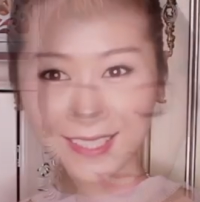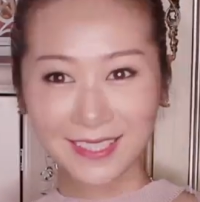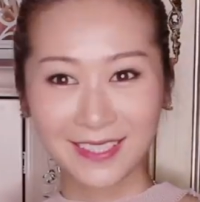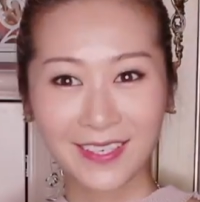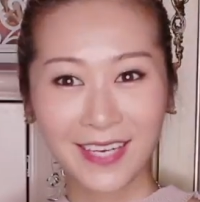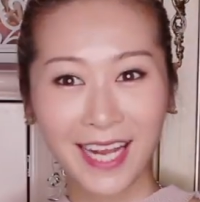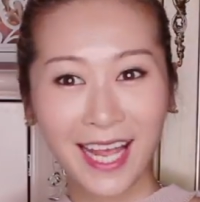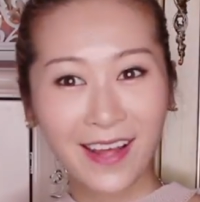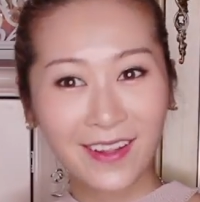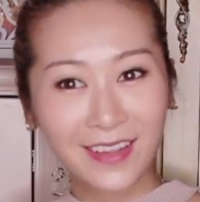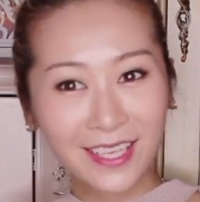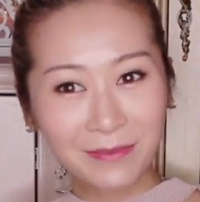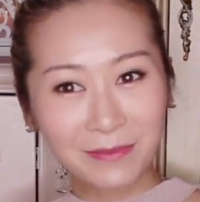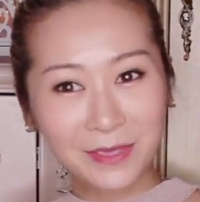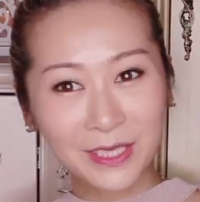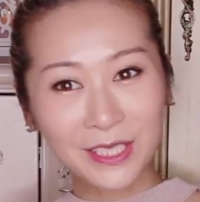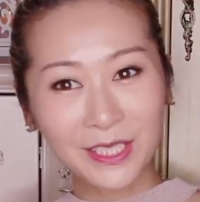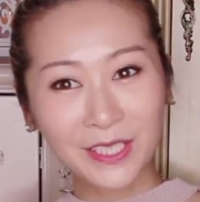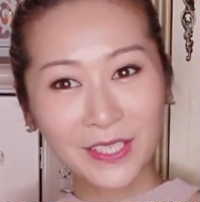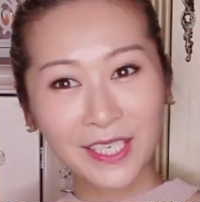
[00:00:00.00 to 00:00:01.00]
So now let
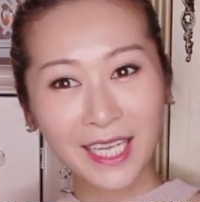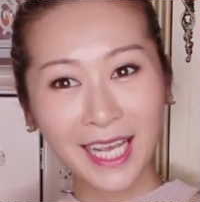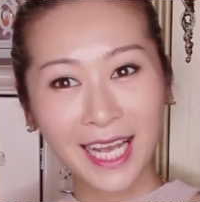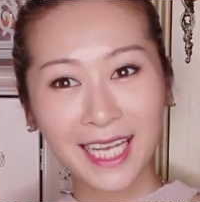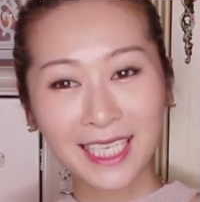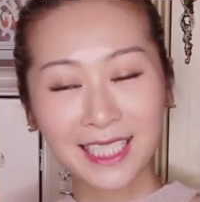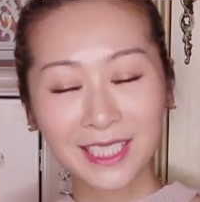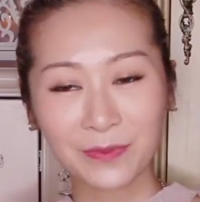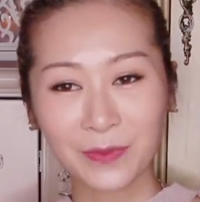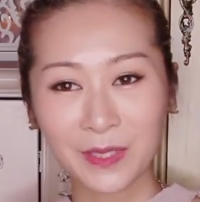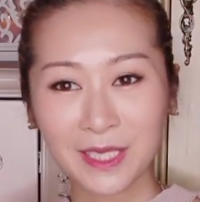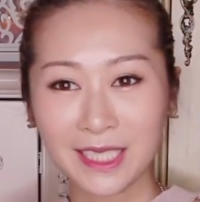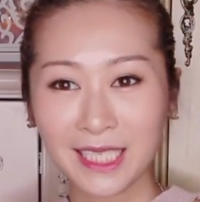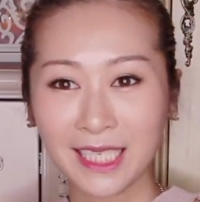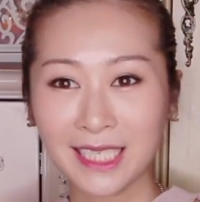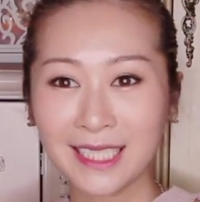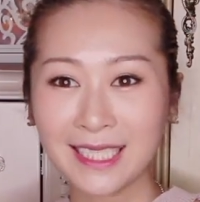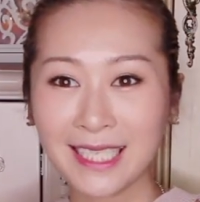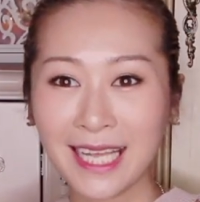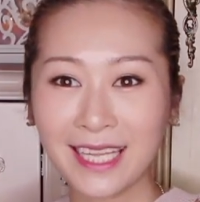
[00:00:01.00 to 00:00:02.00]
me show you guys what's
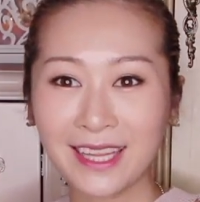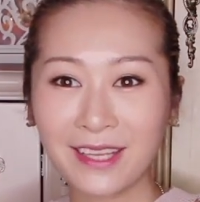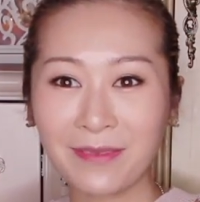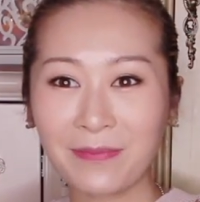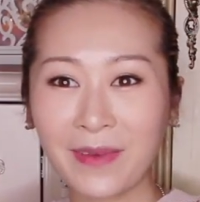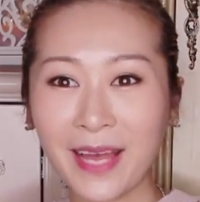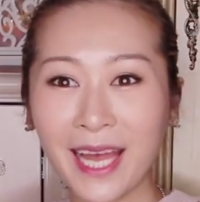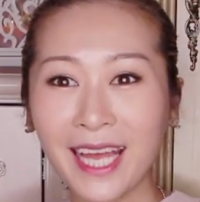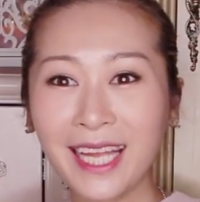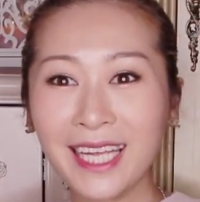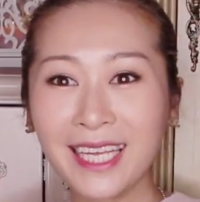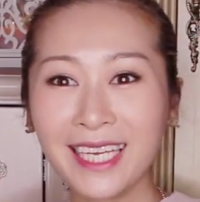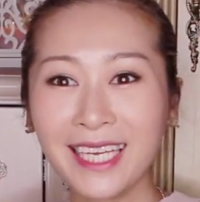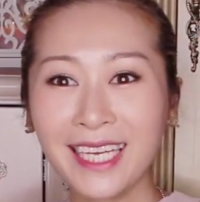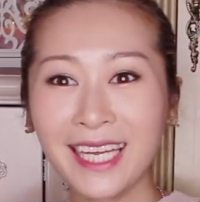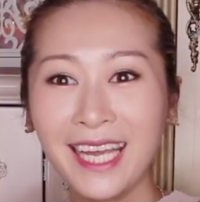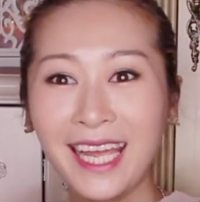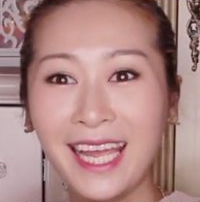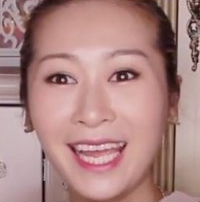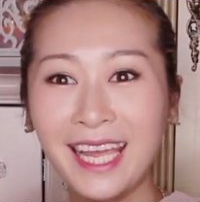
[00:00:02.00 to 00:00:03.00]
inside the bag,
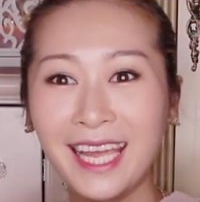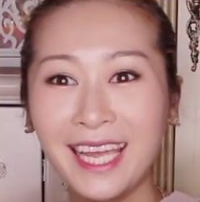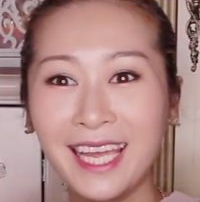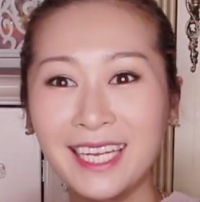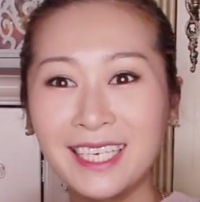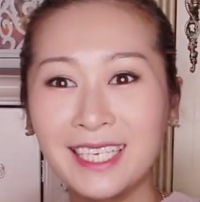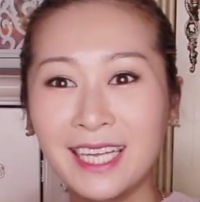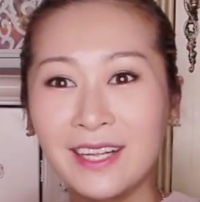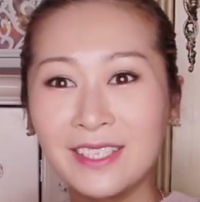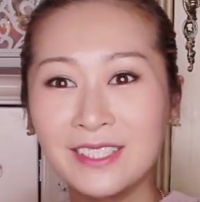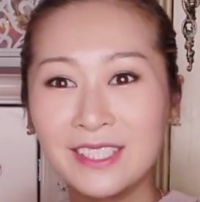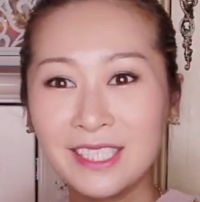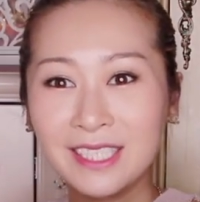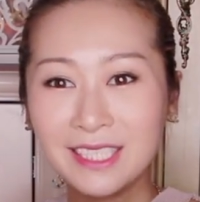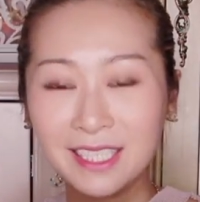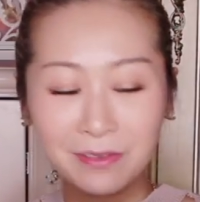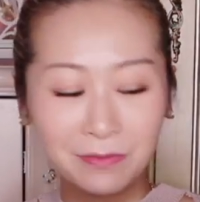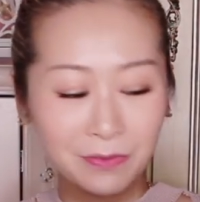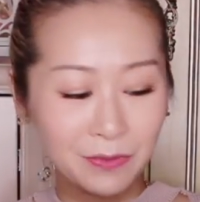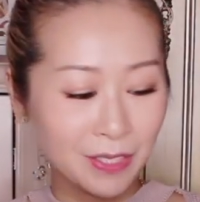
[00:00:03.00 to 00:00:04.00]
and I'll
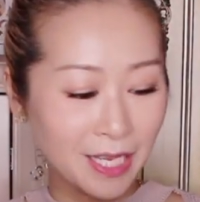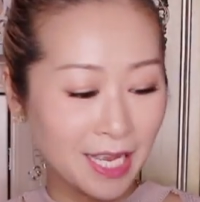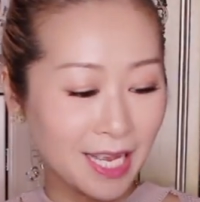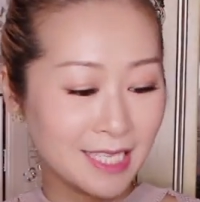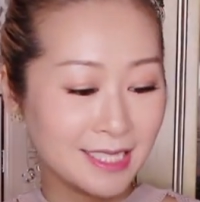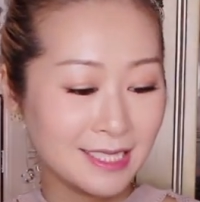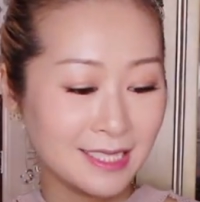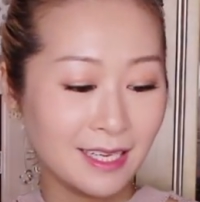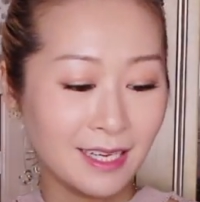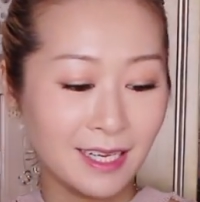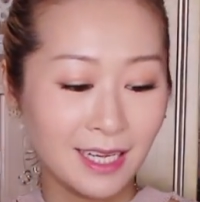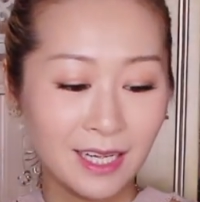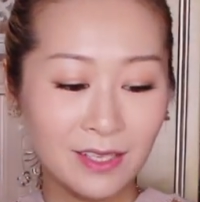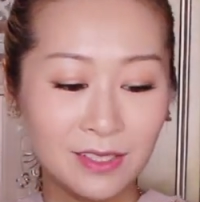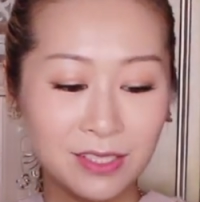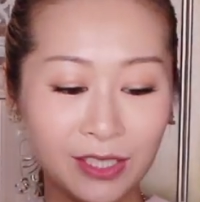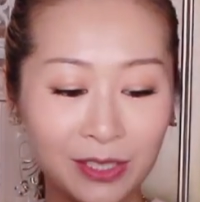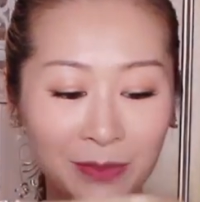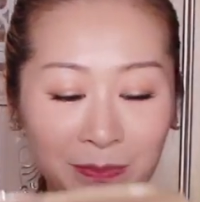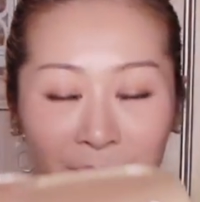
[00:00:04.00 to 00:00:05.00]
just
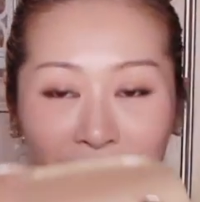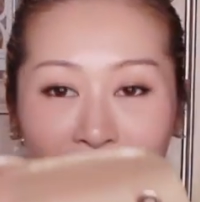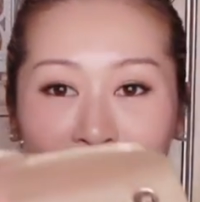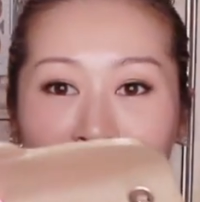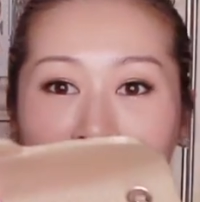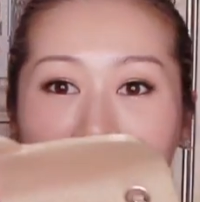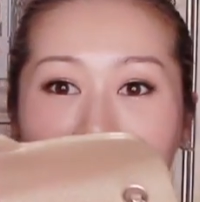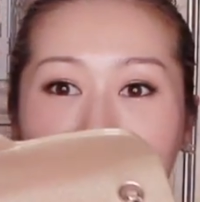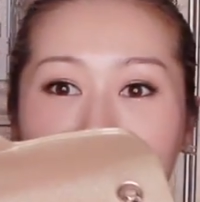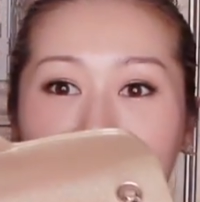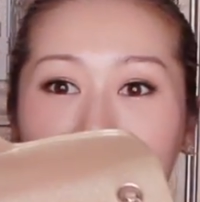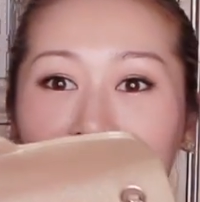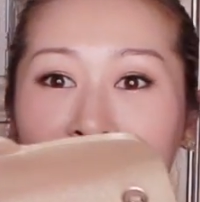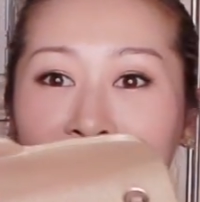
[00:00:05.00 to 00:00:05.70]
put my